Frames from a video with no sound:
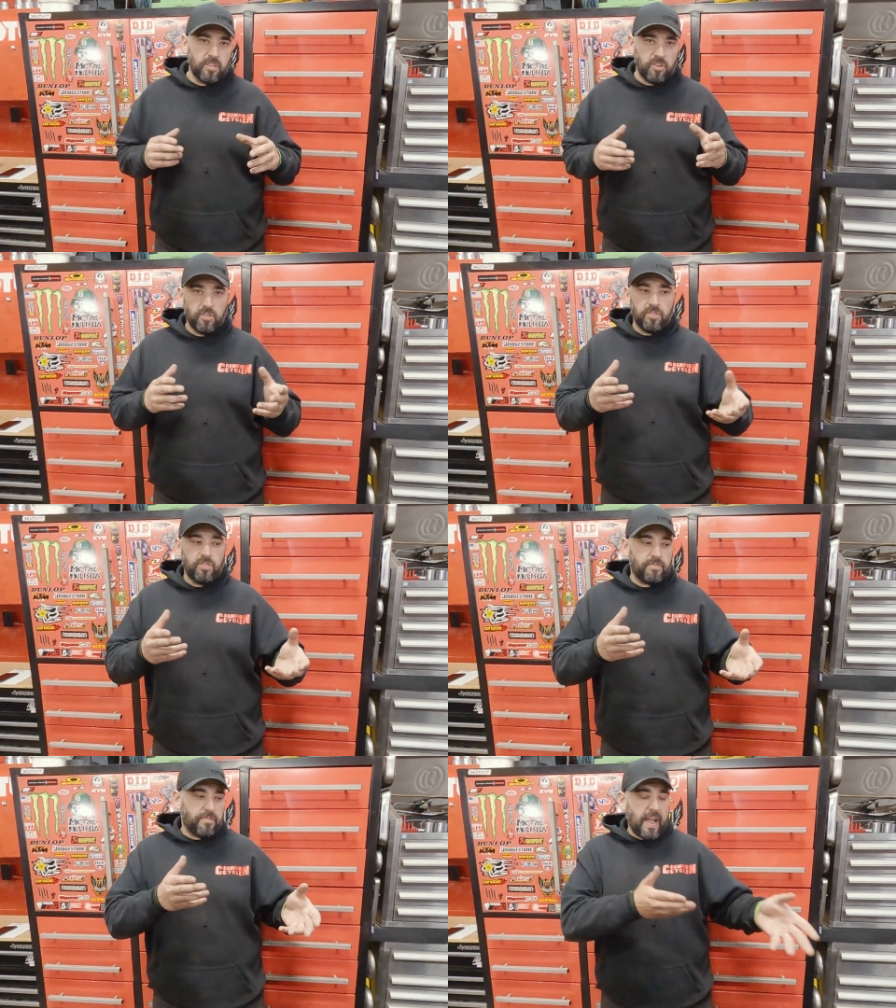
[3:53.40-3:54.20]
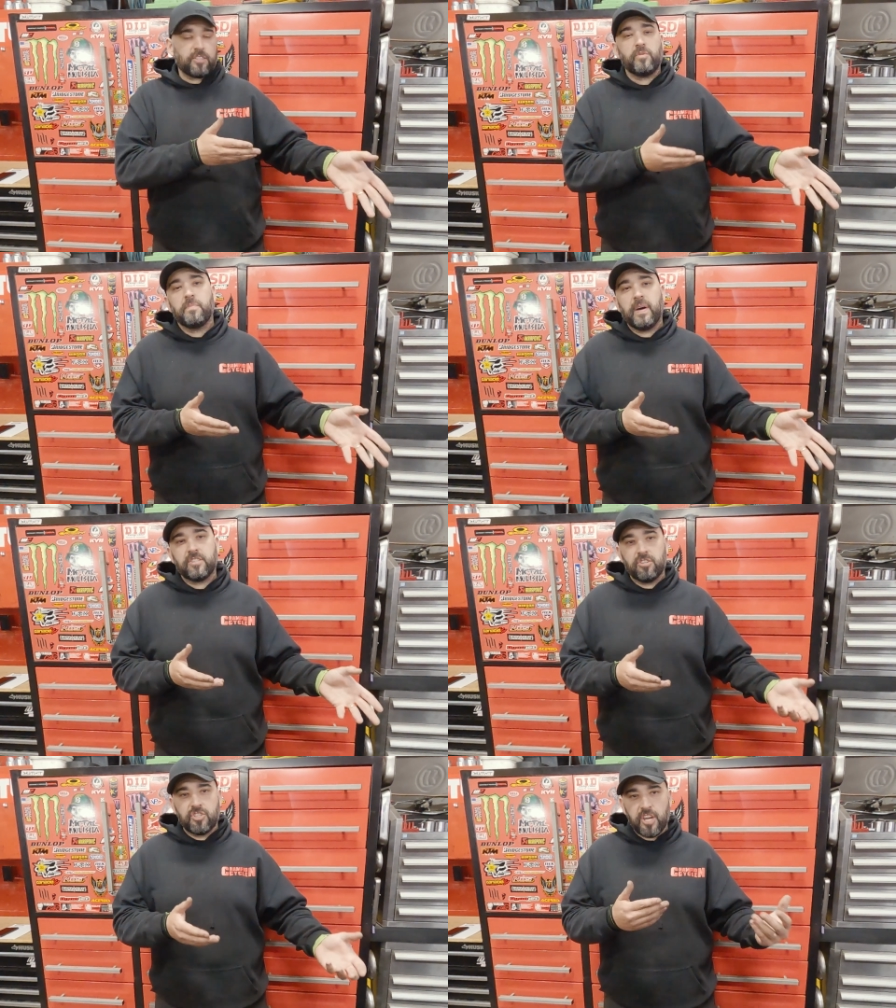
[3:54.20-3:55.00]
you know, factory
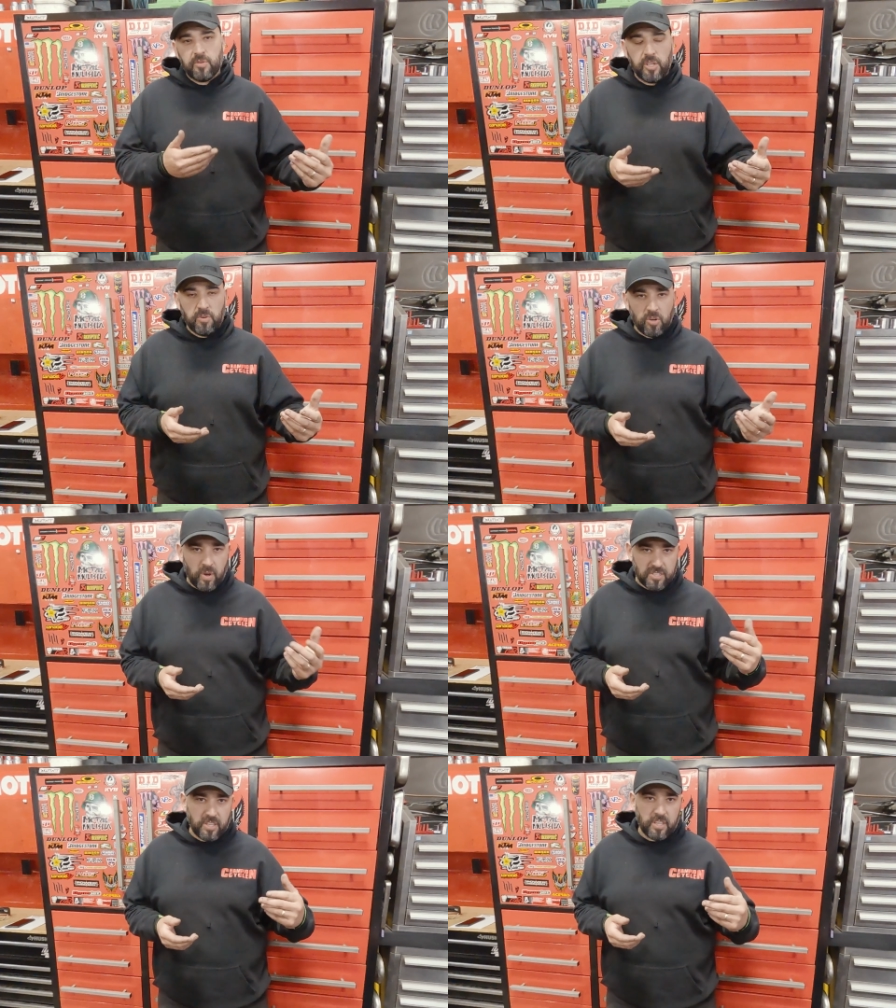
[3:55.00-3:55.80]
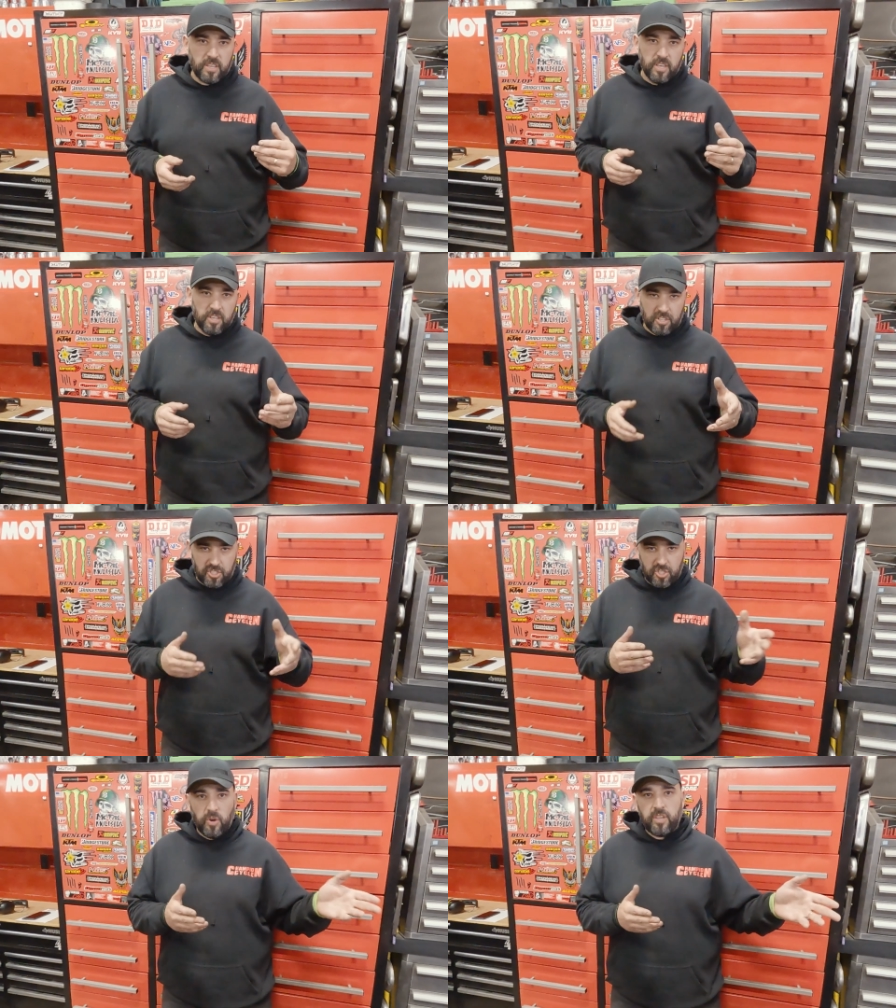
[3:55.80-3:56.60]
bikes are generally requesting a
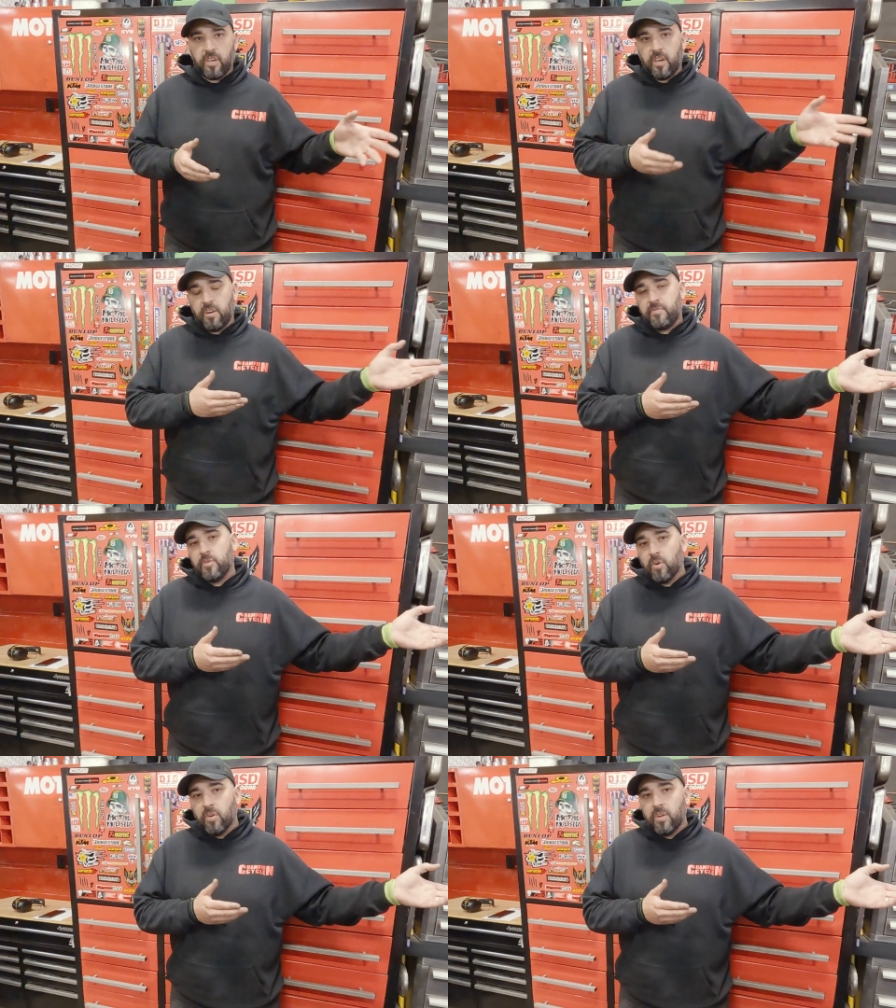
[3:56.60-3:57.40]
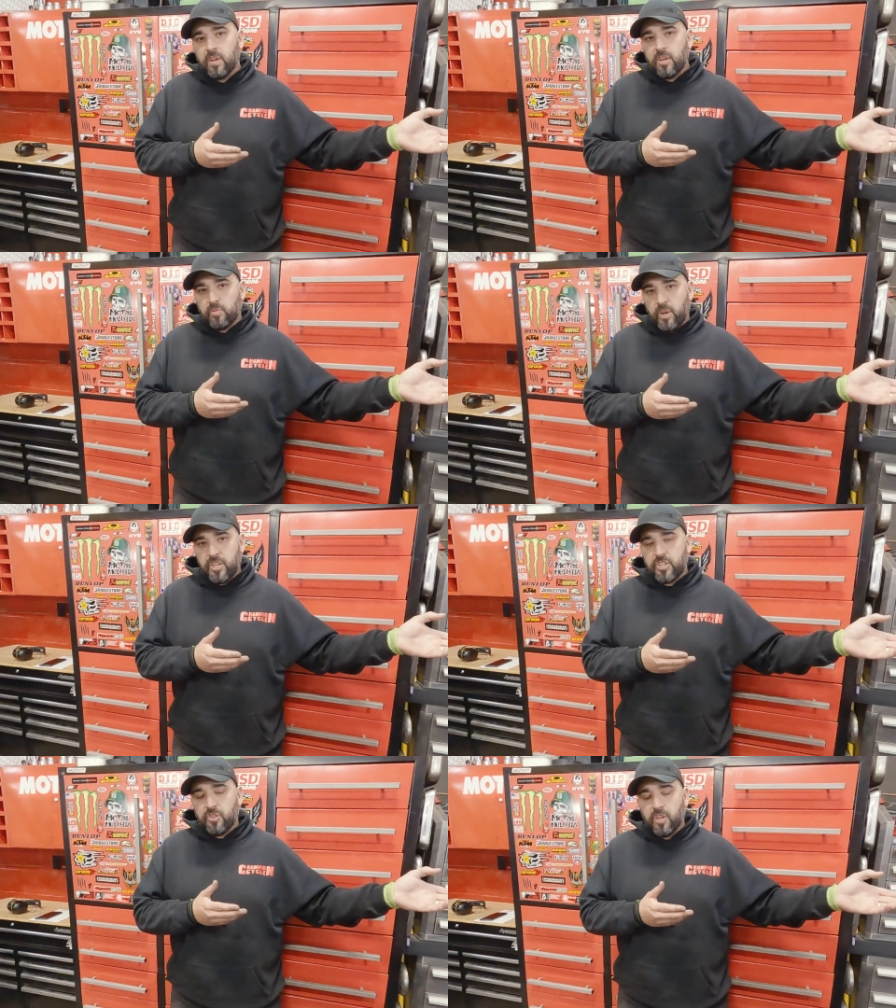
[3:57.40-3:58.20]
stoic air-fuel
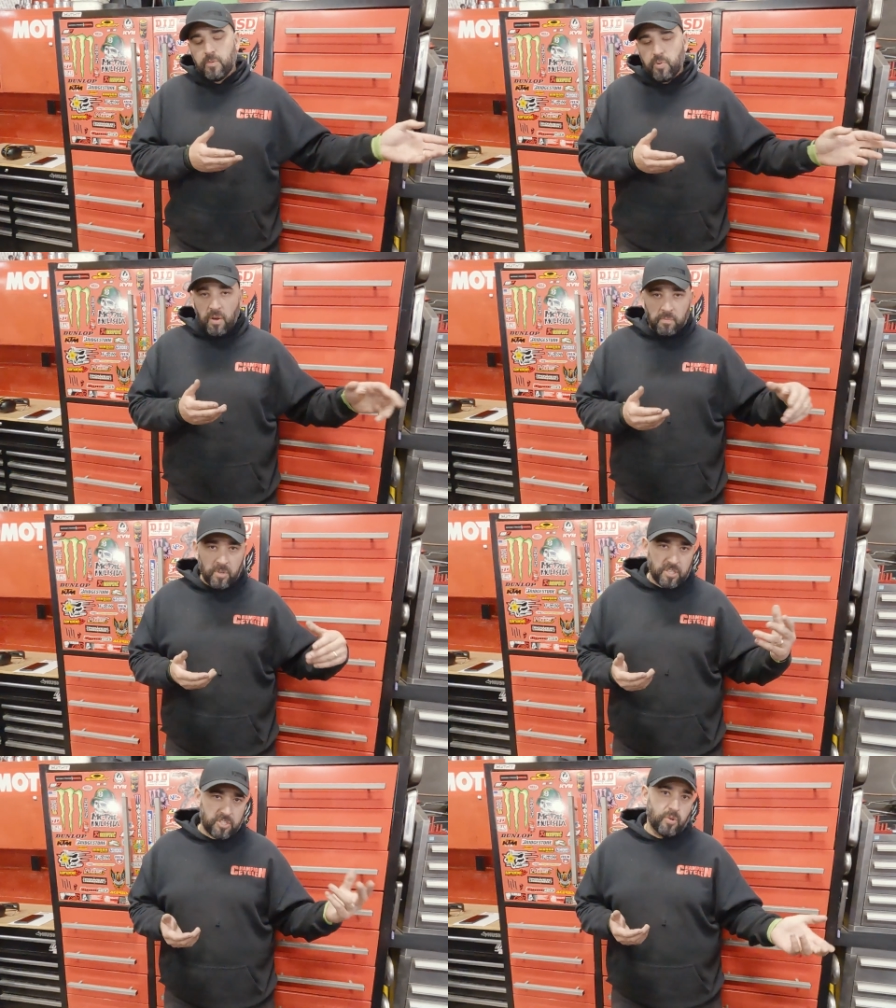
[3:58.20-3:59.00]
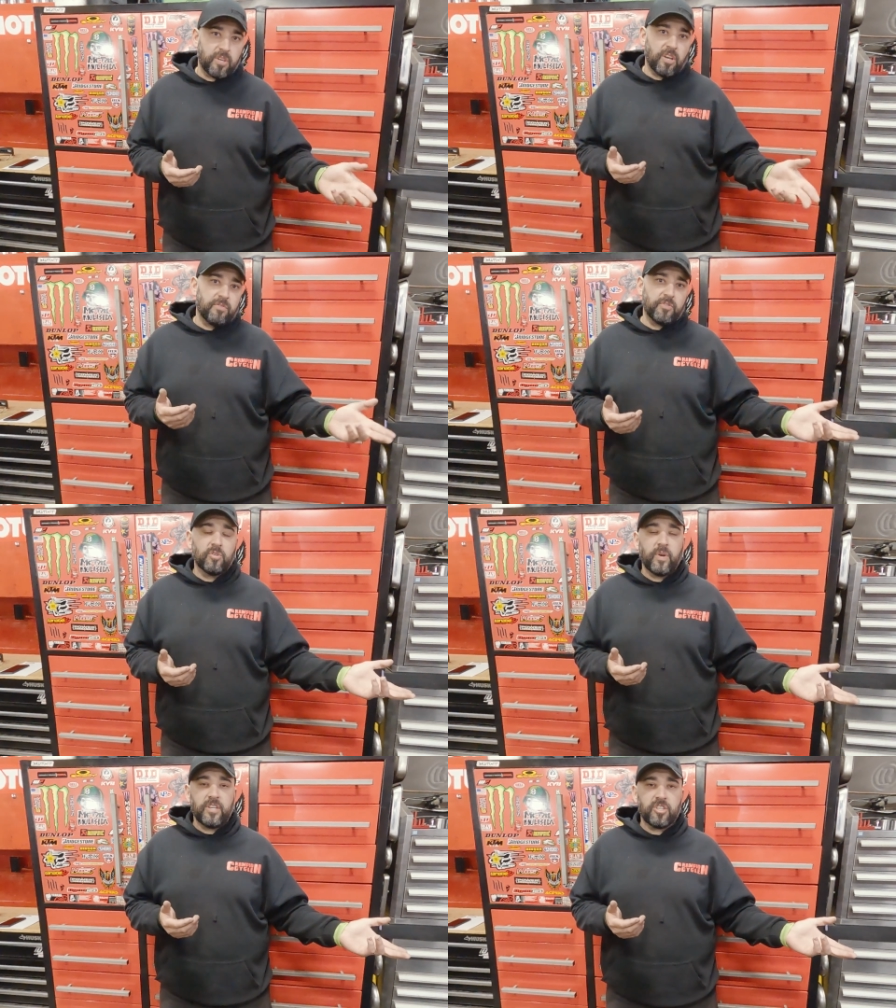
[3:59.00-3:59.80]
ratio. Problem with the stoic
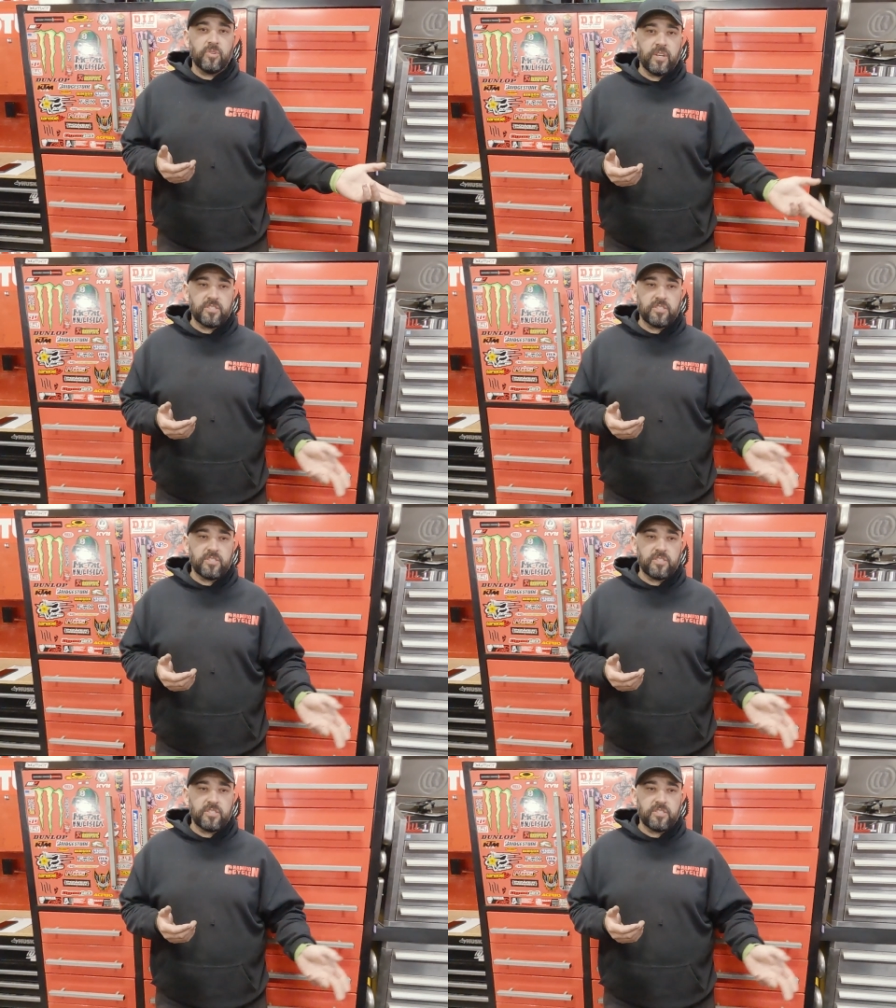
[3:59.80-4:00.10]
air-fuel ratio